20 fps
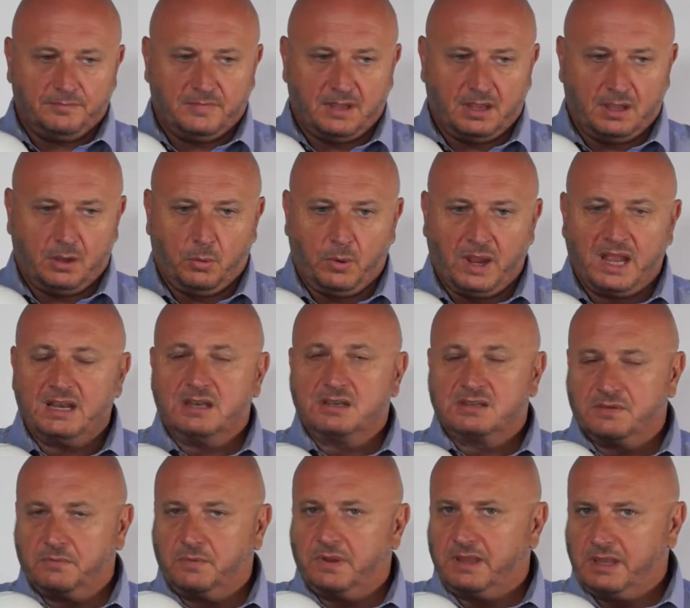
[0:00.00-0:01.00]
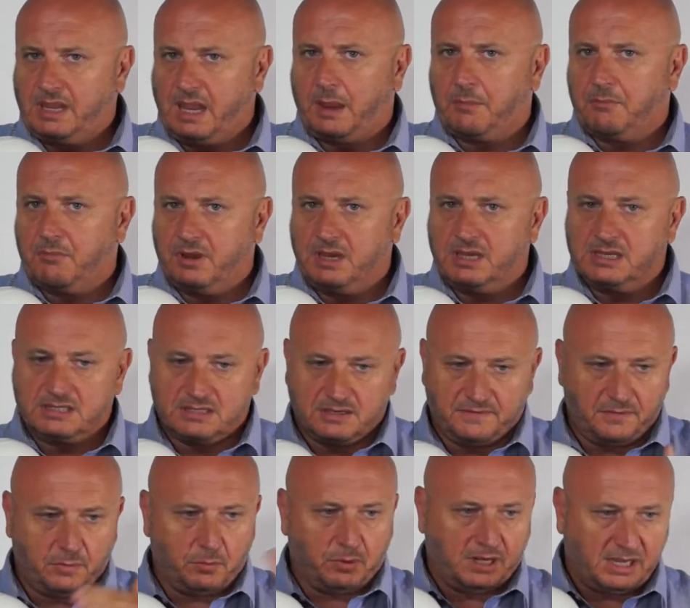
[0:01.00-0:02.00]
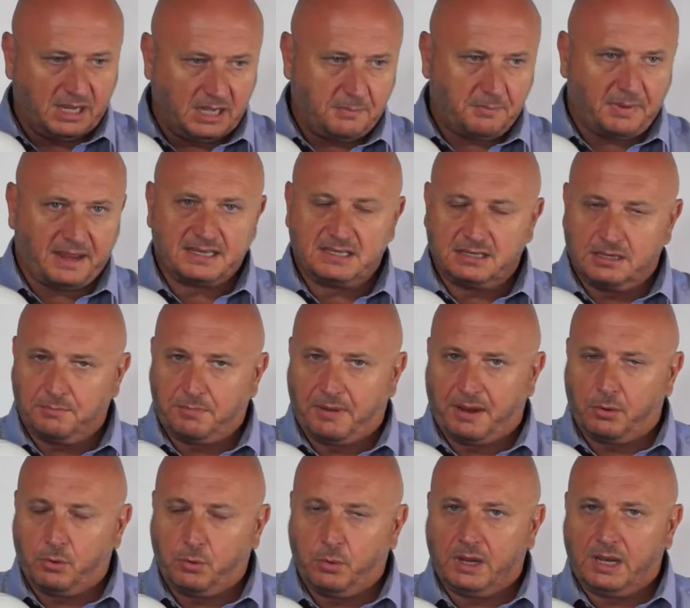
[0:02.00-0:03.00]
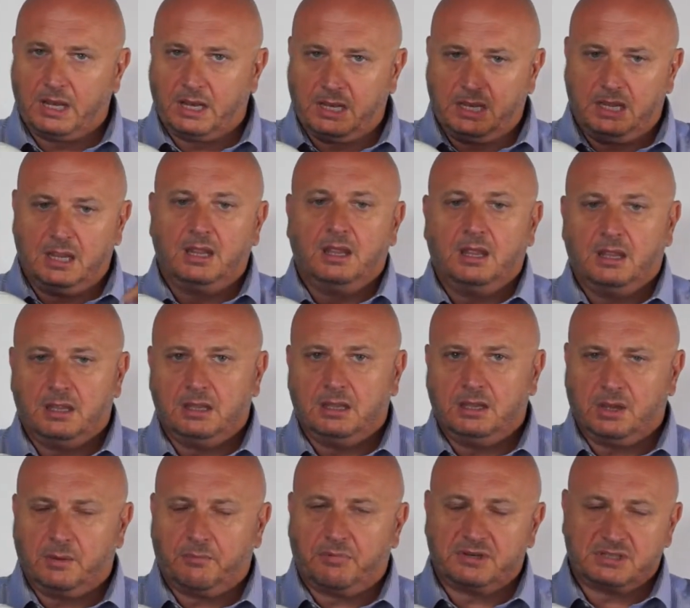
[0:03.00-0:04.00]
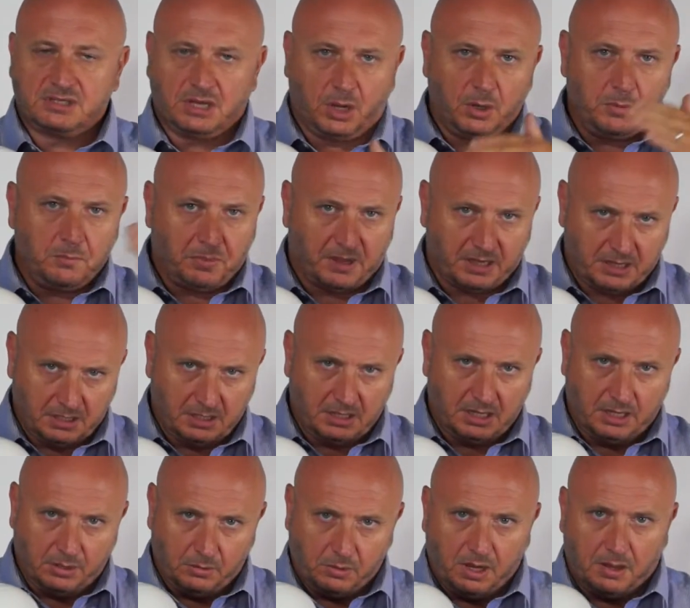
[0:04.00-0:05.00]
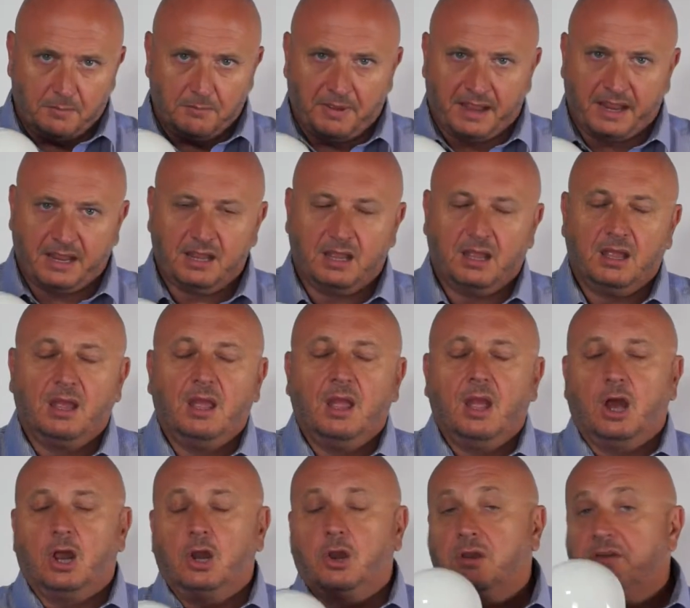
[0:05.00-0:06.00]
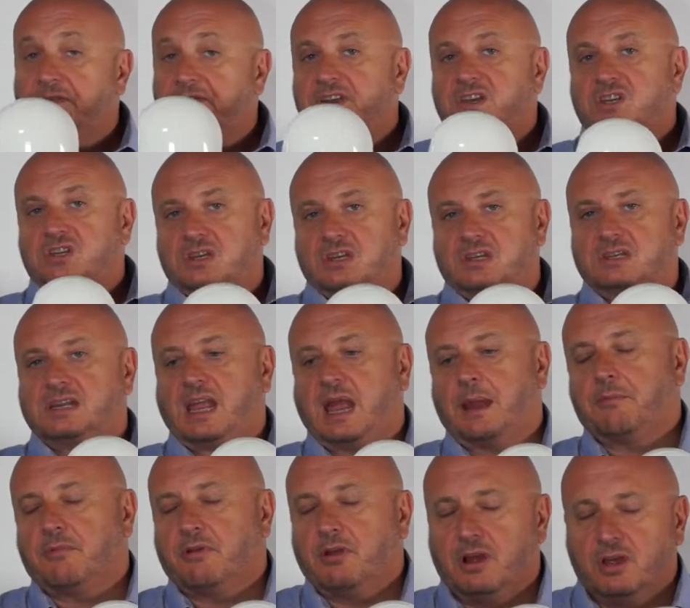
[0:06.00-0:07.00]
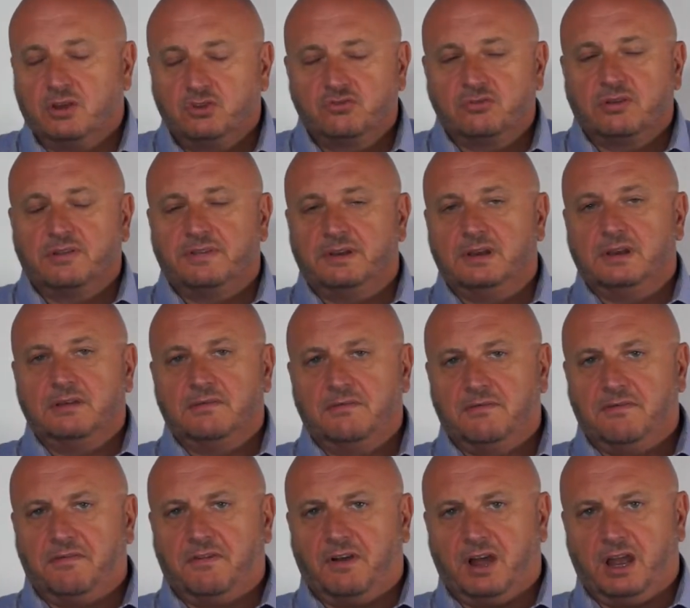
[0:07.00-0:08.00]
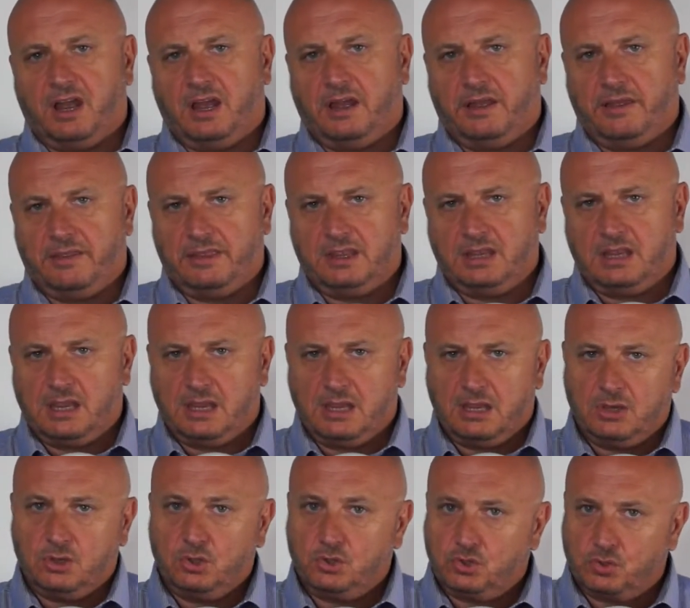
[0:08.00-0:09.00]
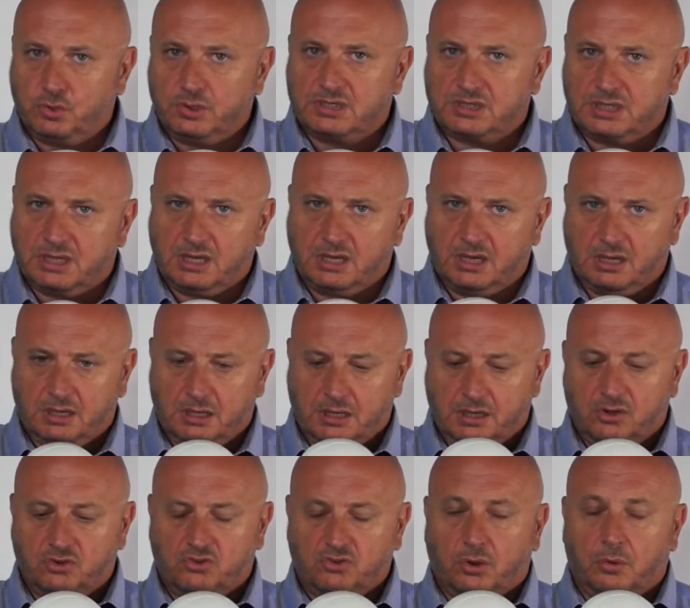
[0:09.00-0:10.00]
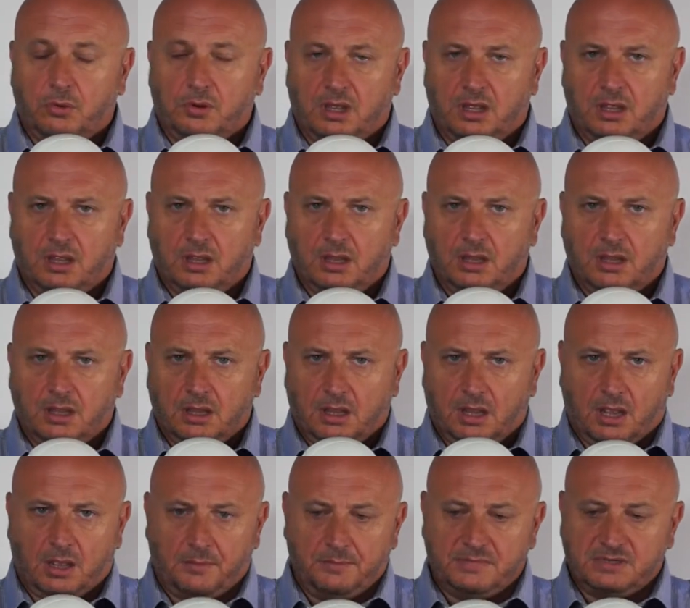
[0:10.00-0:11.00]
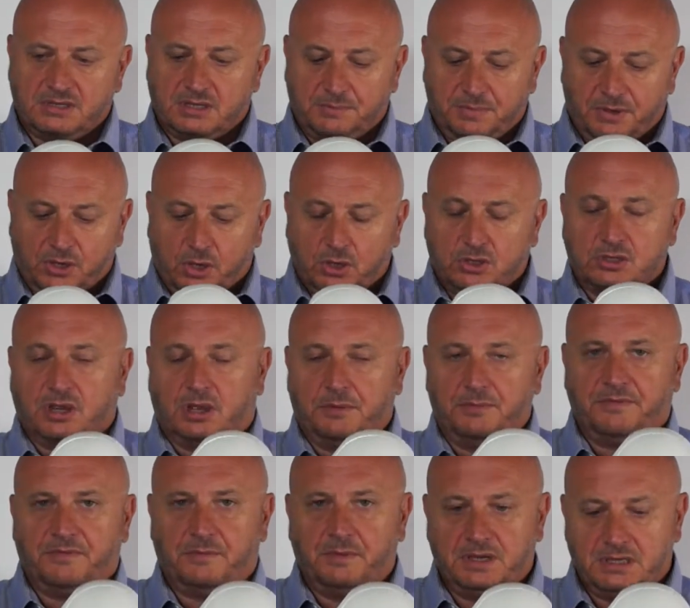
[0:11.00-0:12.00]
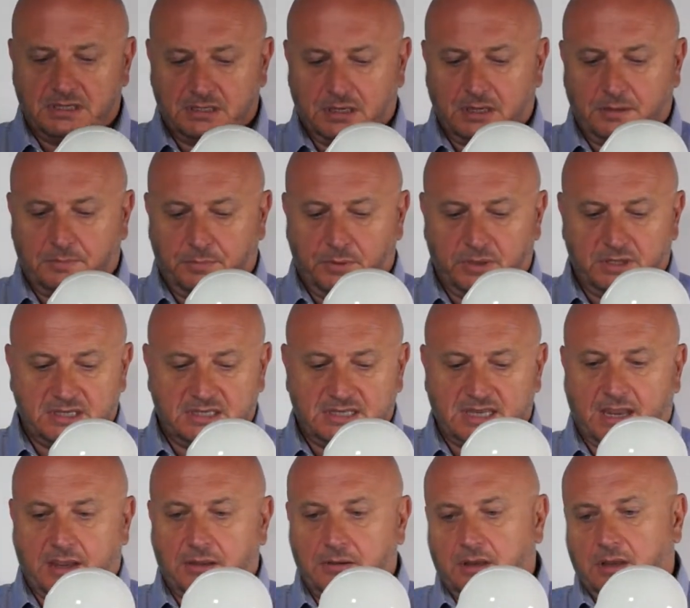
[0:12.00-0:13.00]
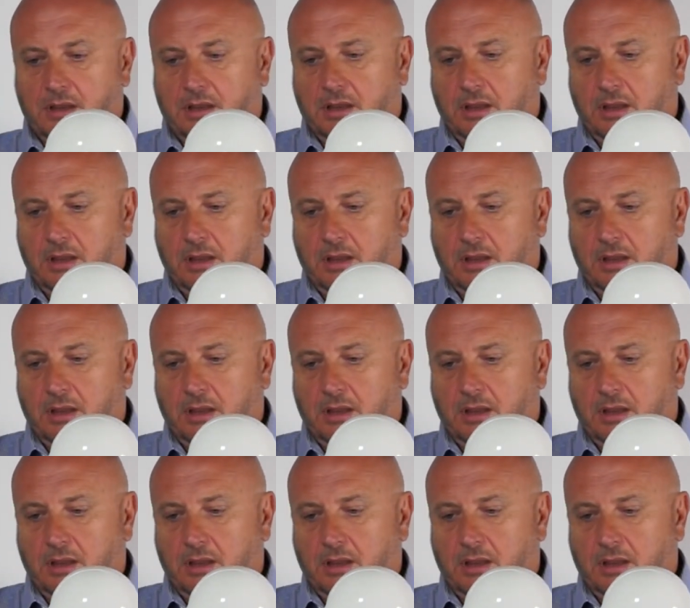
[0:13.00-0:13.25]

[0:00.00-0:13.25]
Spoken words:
awareness of where the camera is. If you want to get it back to the barrel quickly, you can press a home button and it will come back. A lot of the features of this camera are driven via the joystick controller, so it'd be a good time for me to put this down